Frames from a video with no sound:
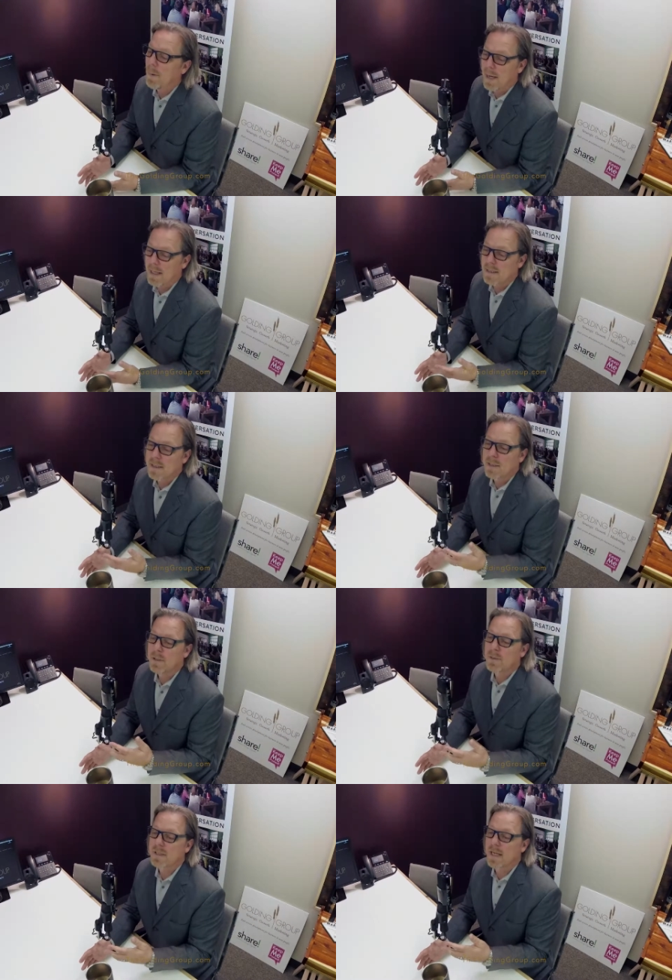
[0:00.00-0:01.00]
But
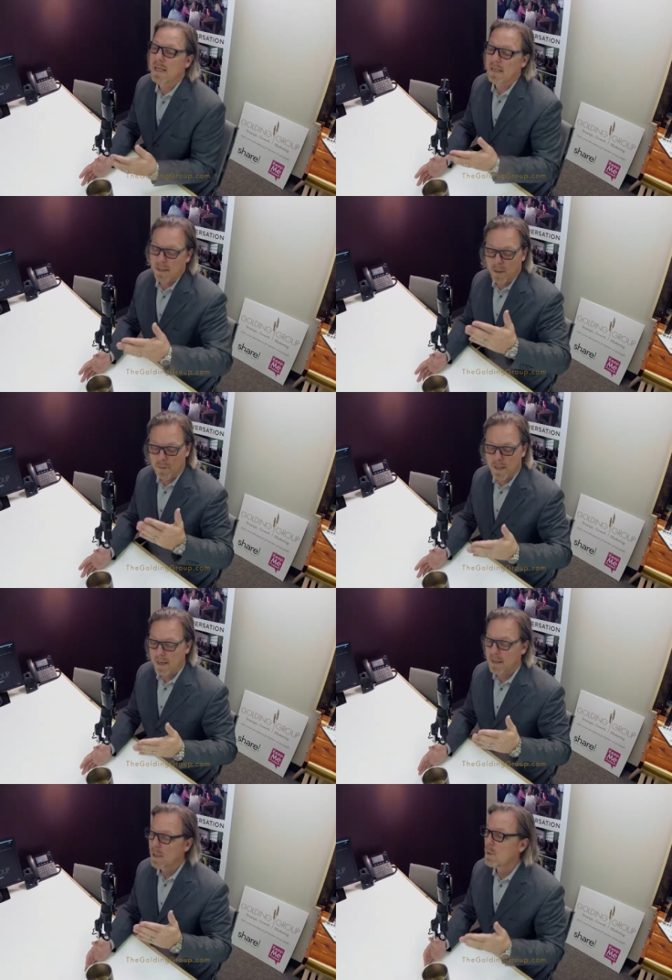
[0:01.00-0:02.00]
you would think,
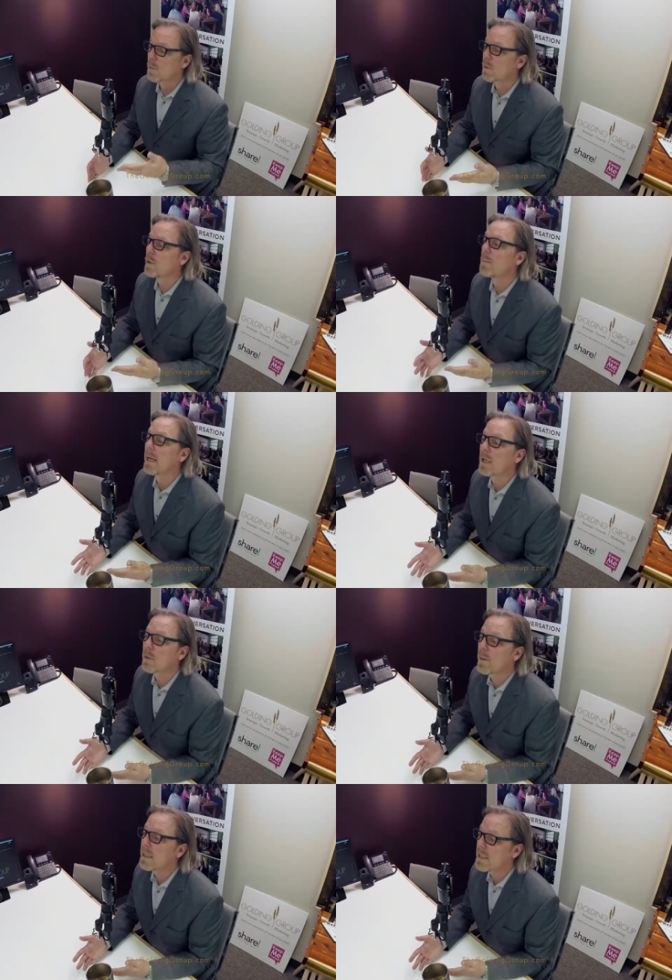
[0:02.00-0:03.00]
okay, we're going to make a
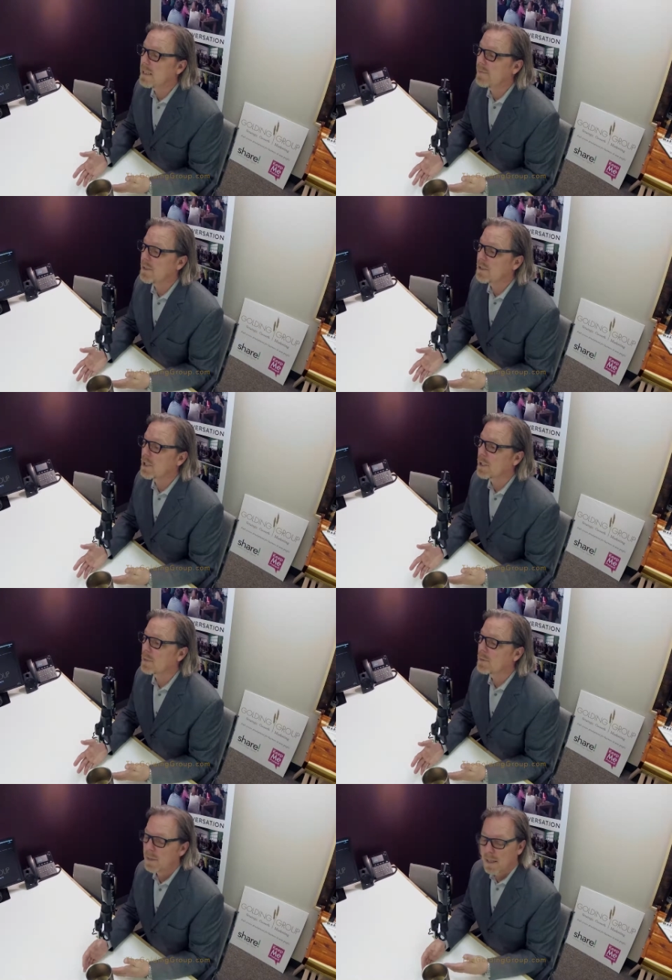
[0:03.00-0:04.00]
great TV
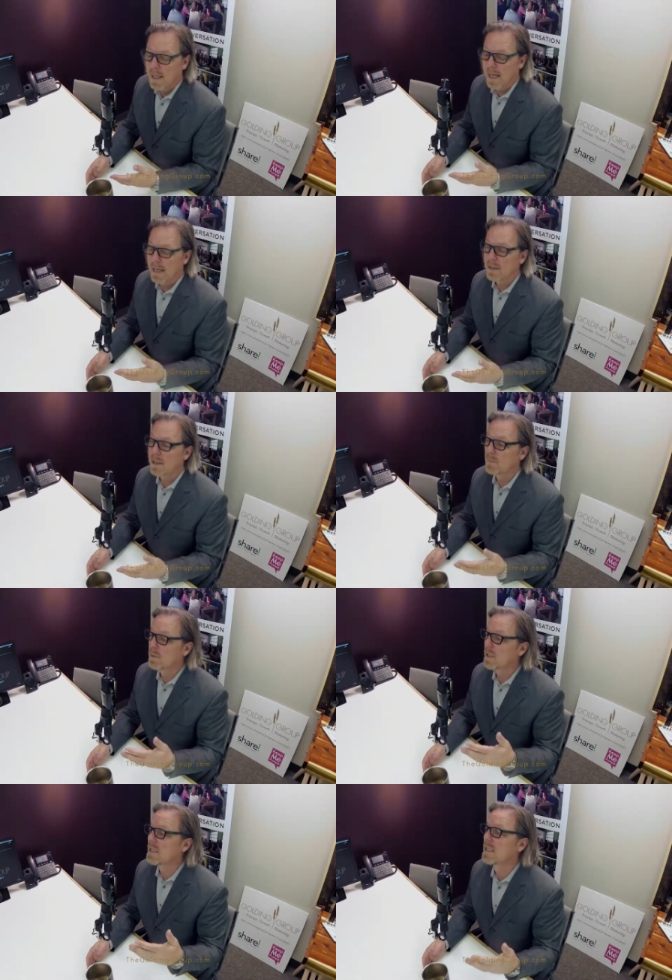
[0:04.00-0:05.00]
show, and then we're
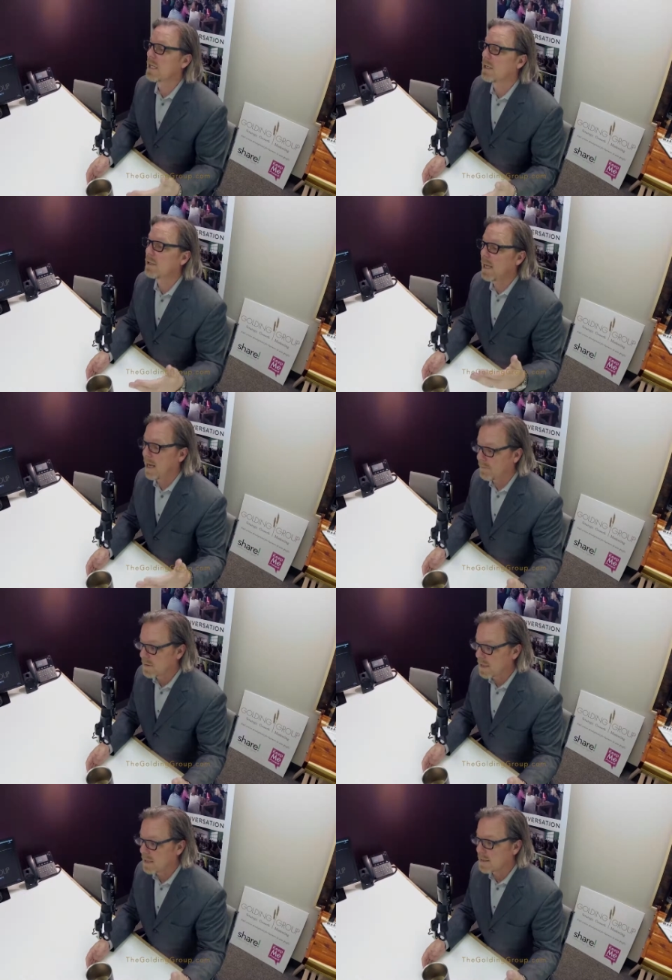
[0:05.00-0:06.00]
going to sell the
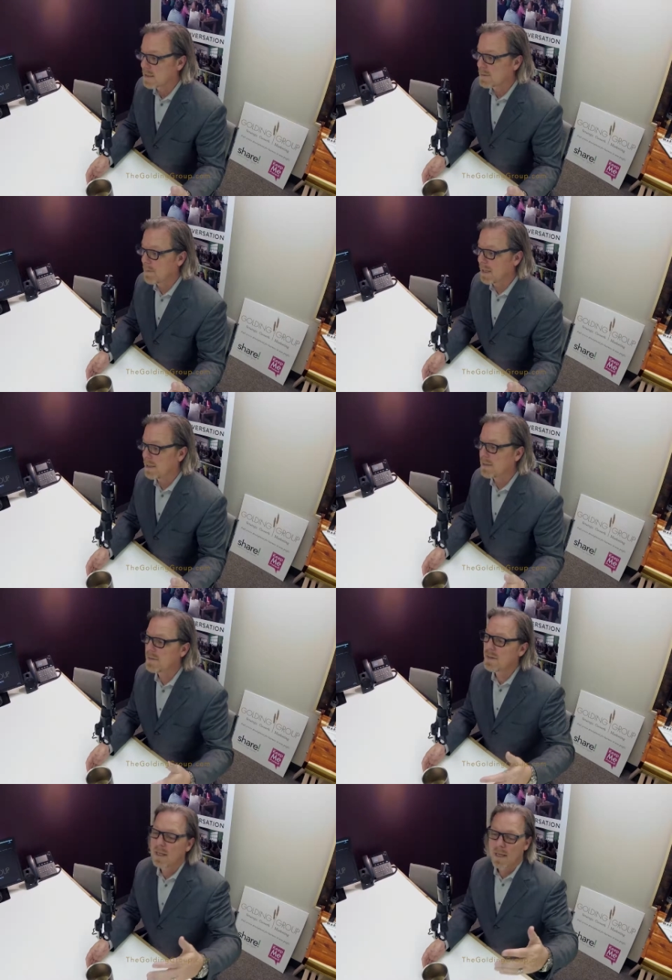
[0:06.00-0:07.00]
advertising
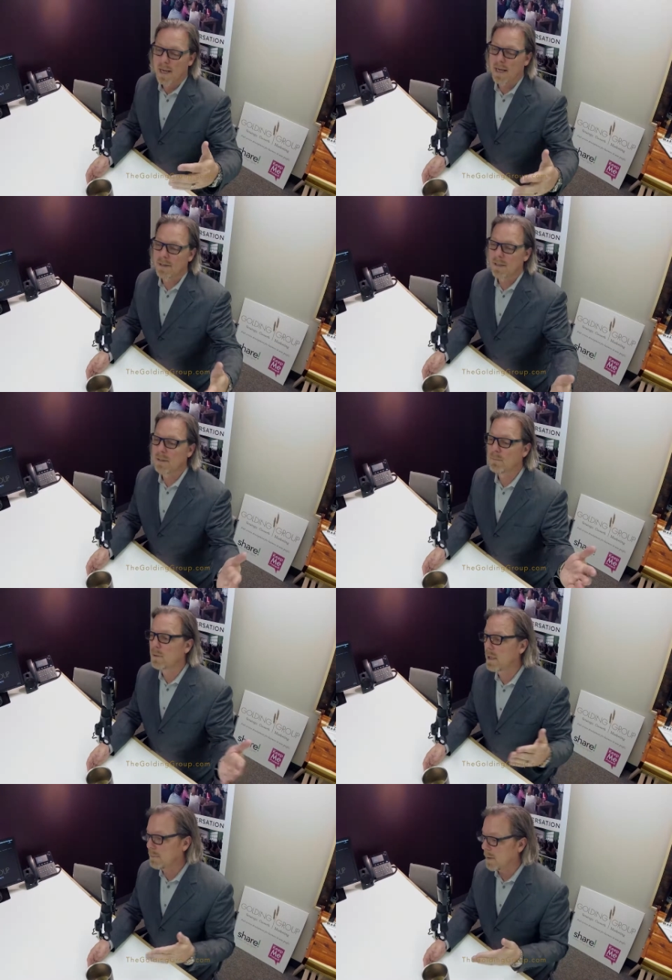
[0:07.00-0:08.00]
space, and then
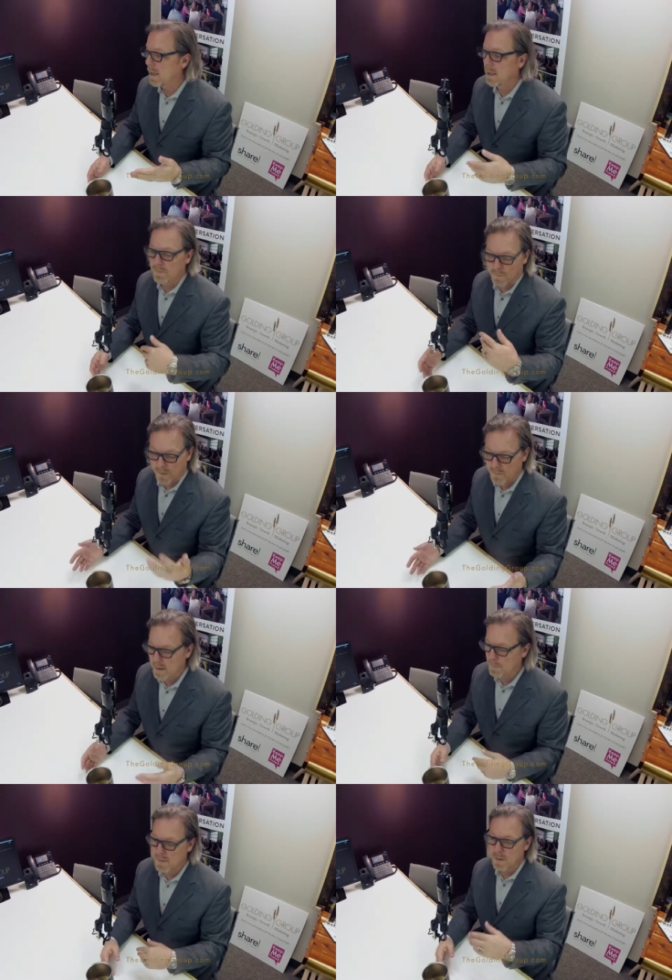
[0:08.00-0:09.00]
we'll get paid for every
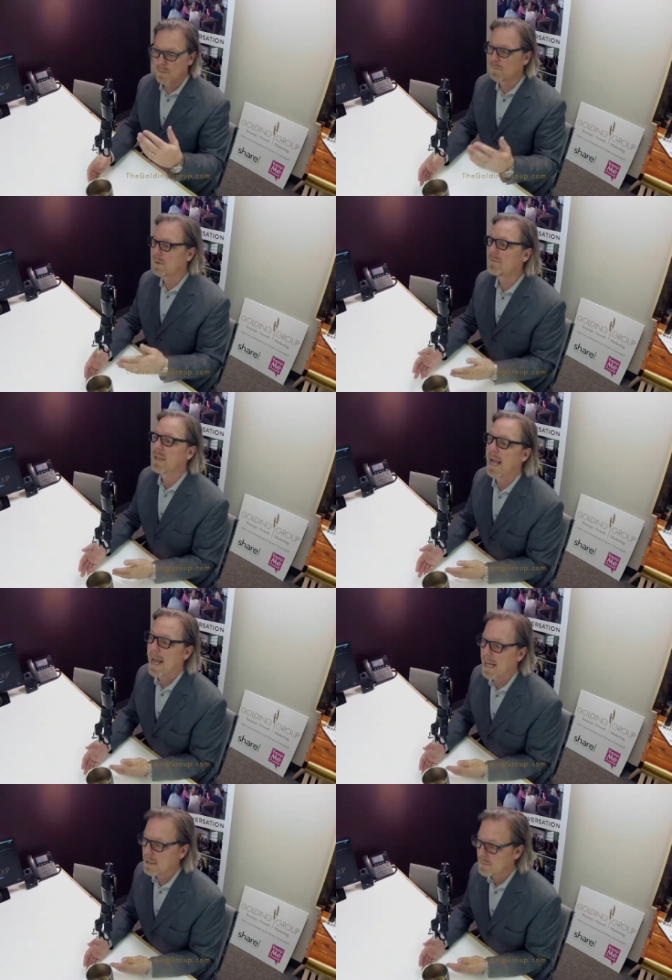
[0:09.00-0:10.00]
episode, for every
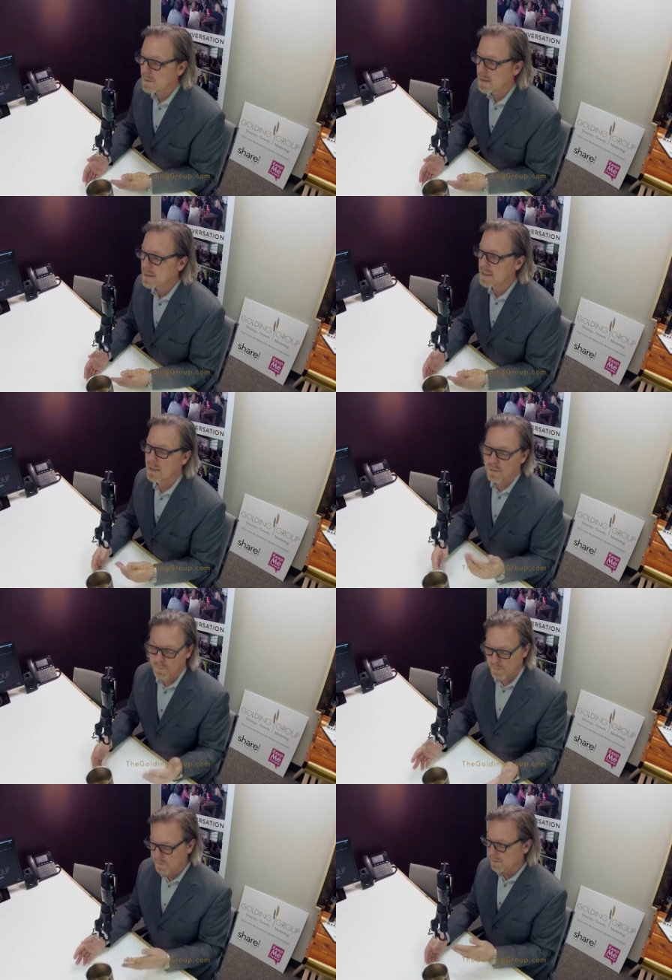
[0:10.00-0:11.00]
ad that we can sell
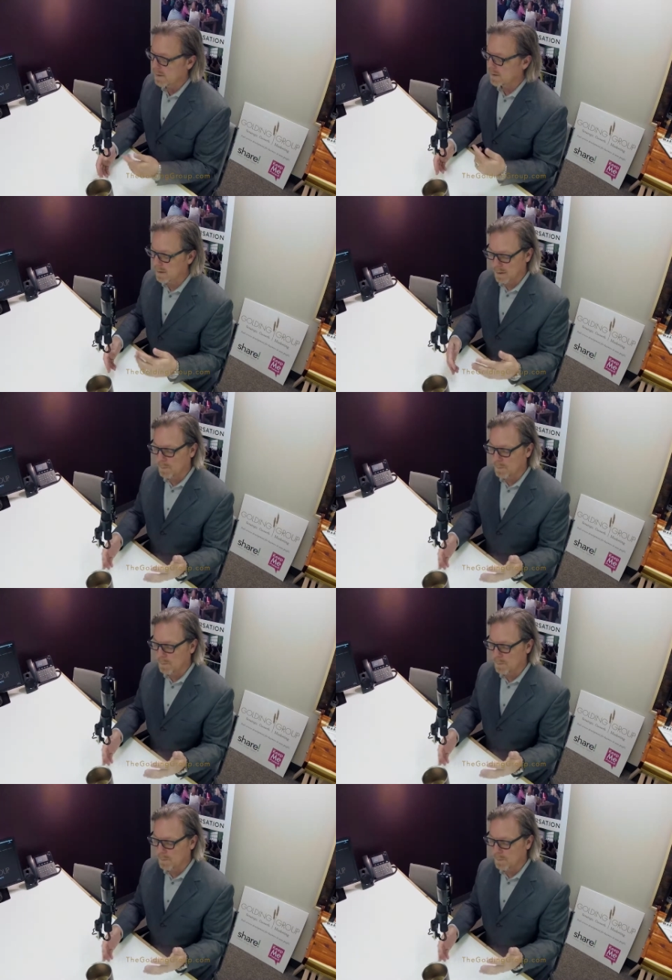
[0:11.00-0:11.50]
from the, and the